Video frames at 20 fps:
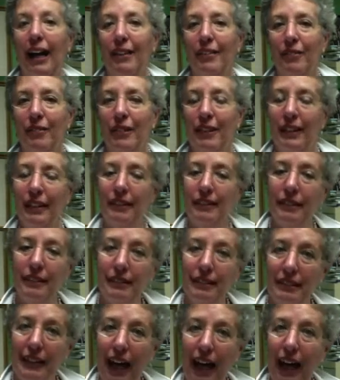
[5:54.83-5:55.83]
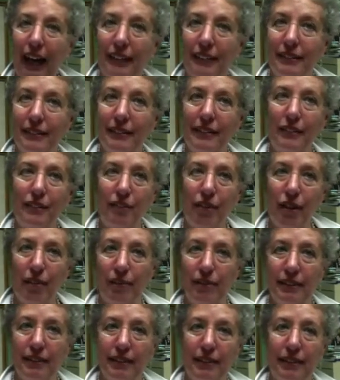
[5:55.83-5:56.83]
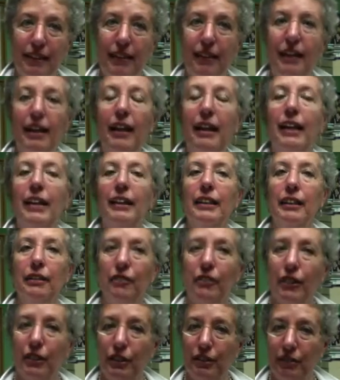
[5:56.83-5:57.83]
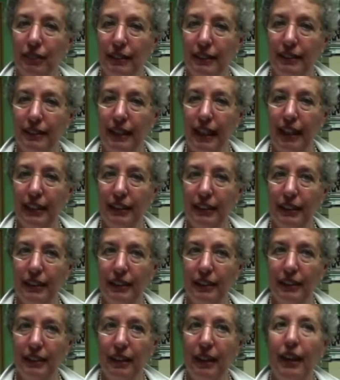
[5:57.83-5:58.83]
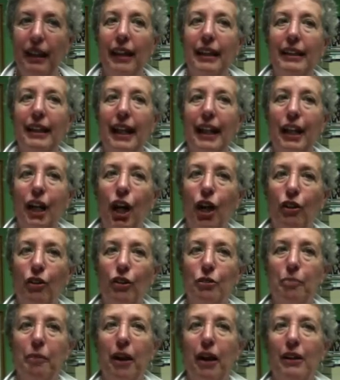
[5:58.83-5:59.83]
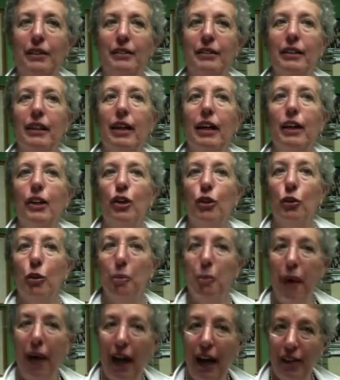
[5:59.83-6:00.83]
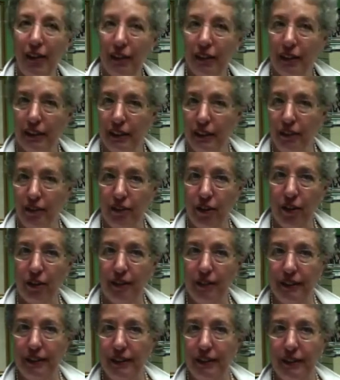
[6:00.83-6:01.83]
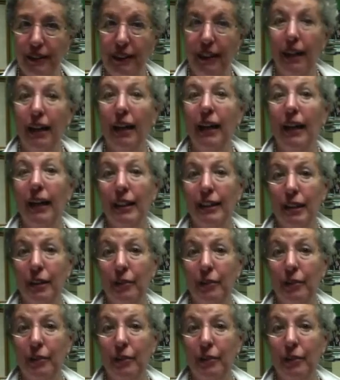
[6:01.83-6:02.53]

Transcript: When there's a size discrepancy in the visualization, that corresponds to a power discrepancy, and